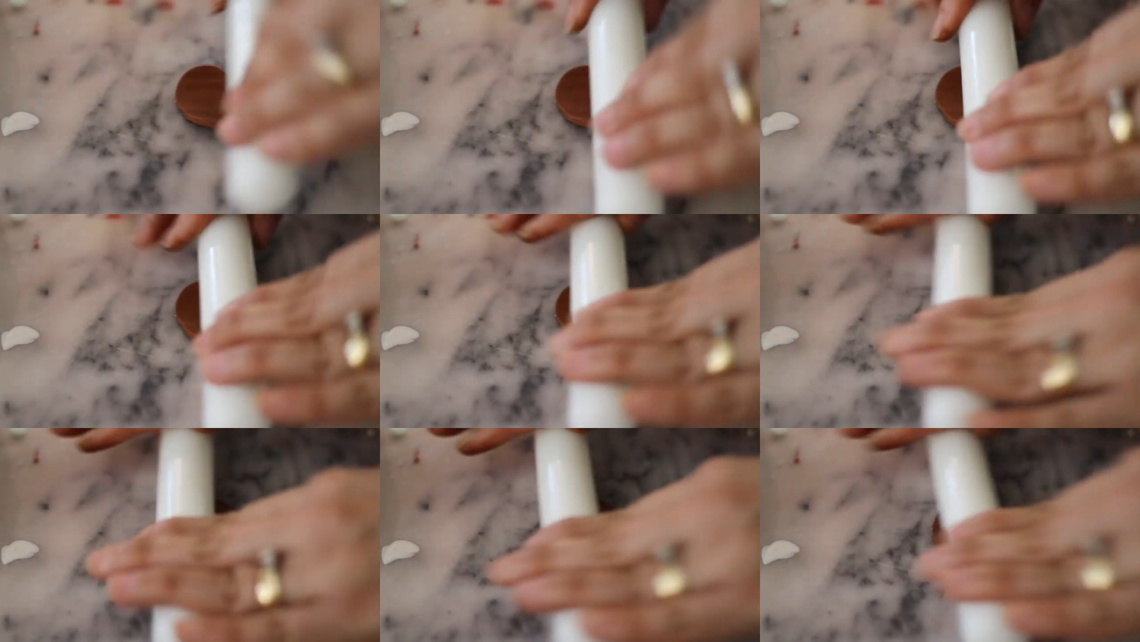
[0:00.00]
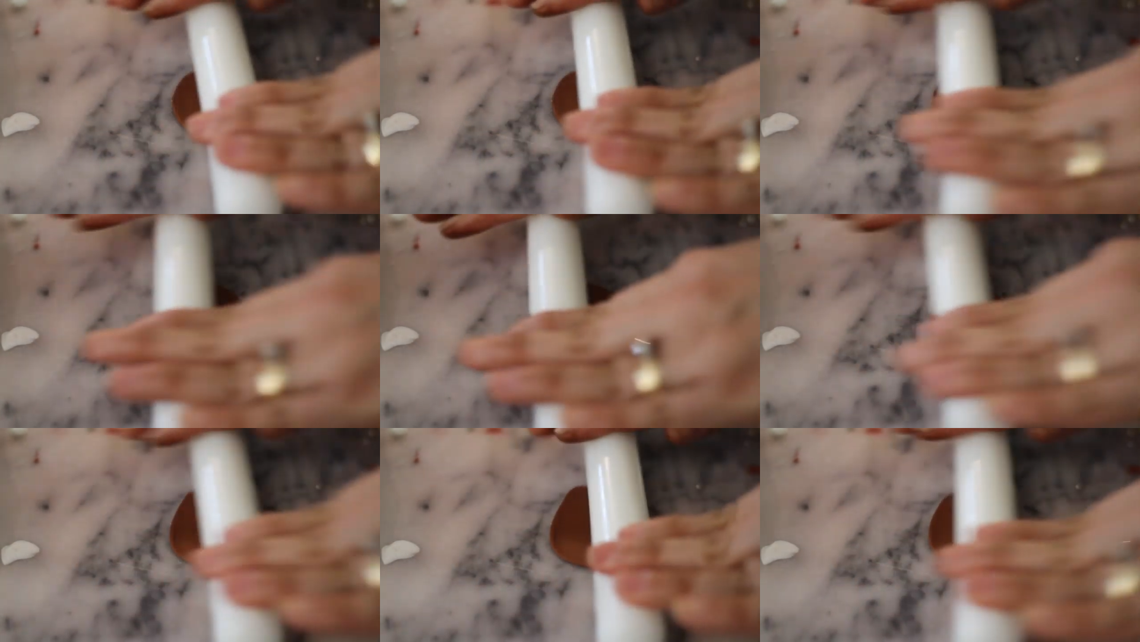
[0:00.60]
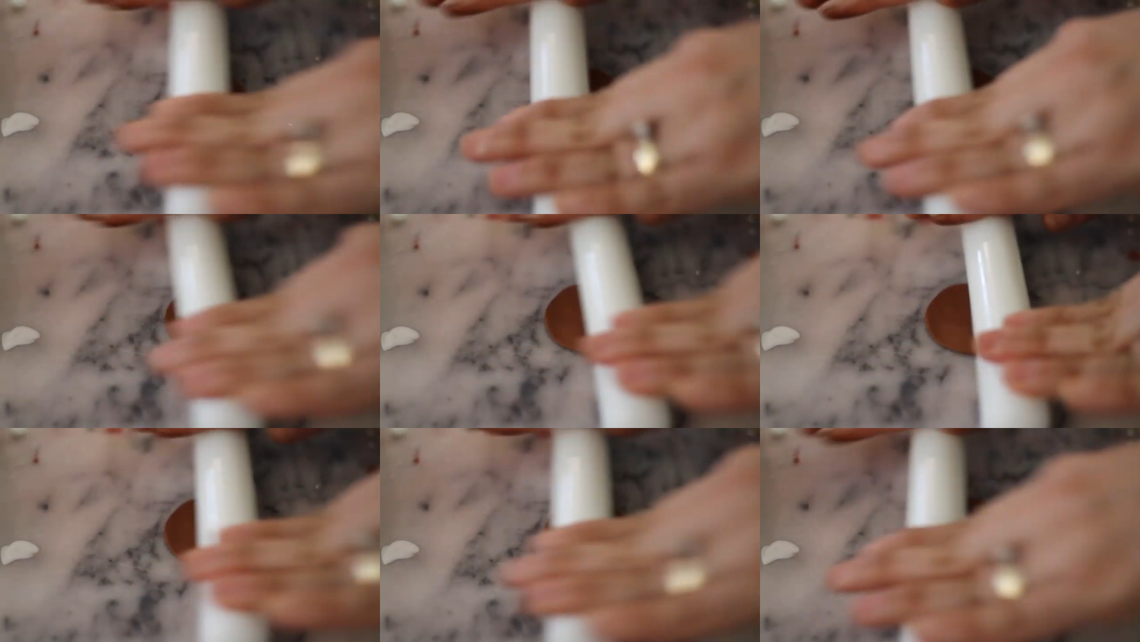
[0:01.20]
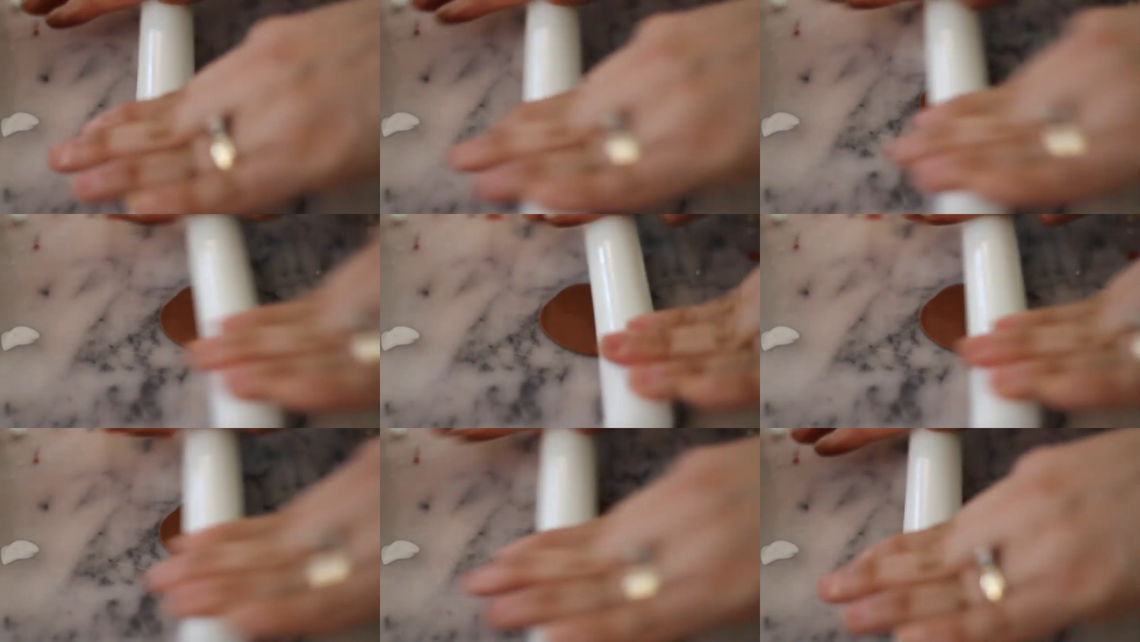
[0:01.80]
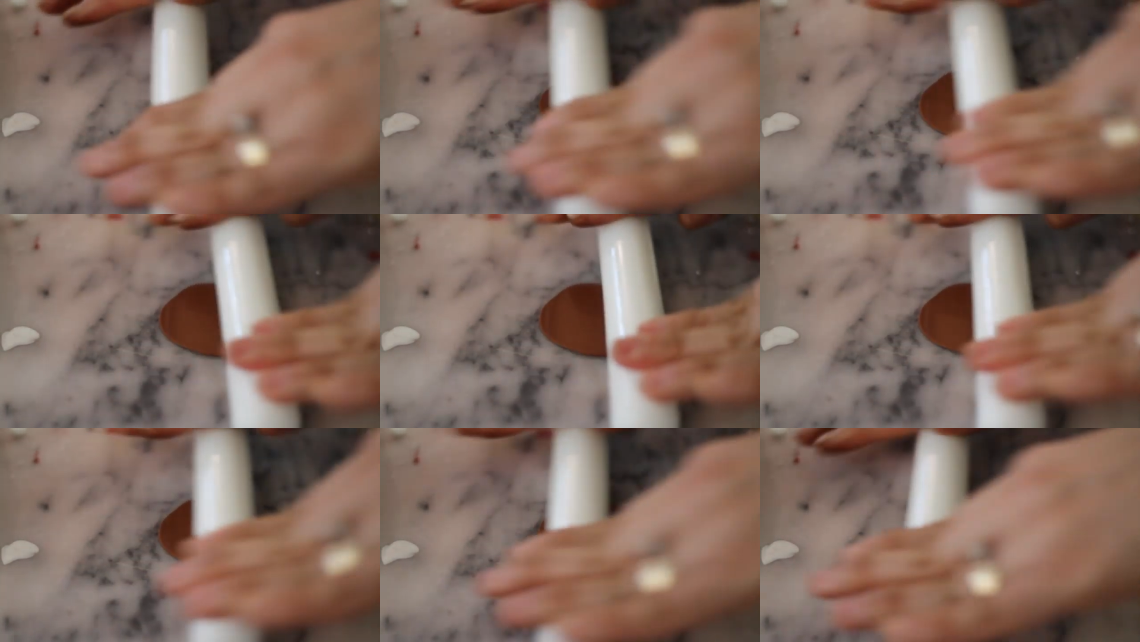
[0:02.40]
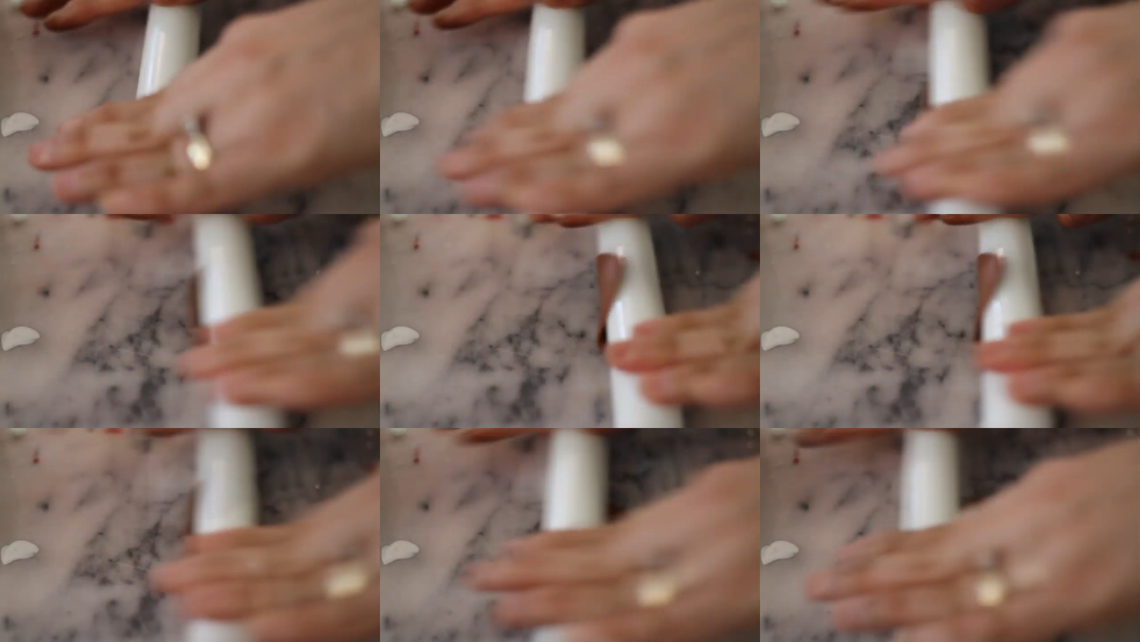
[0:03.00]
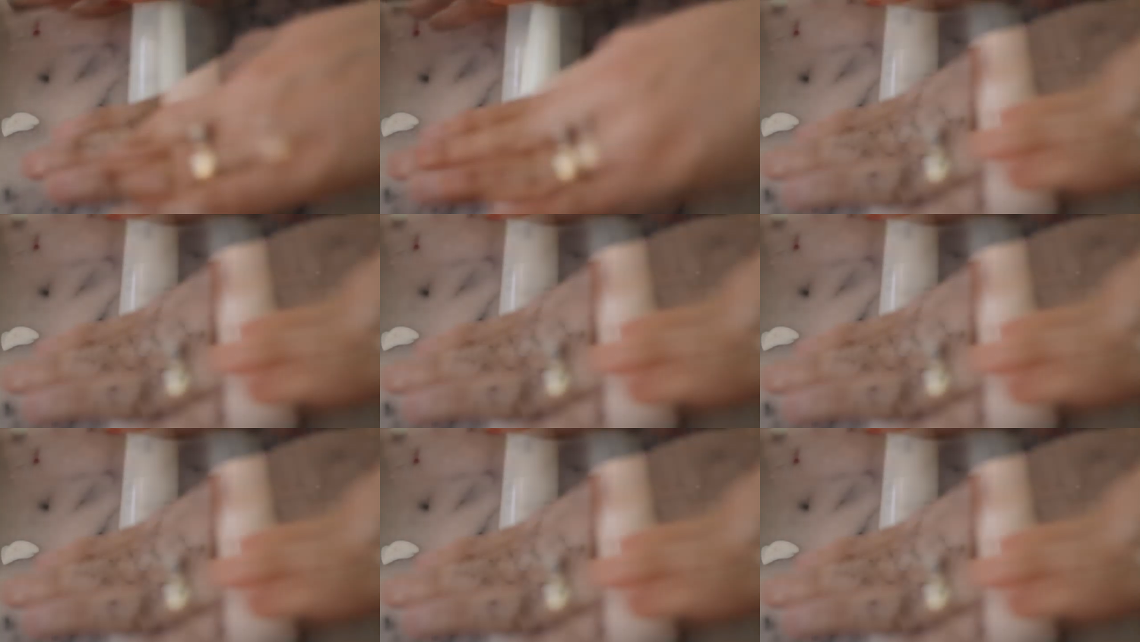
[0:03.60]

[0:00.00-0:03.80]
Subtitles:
[unreadable: no face in view]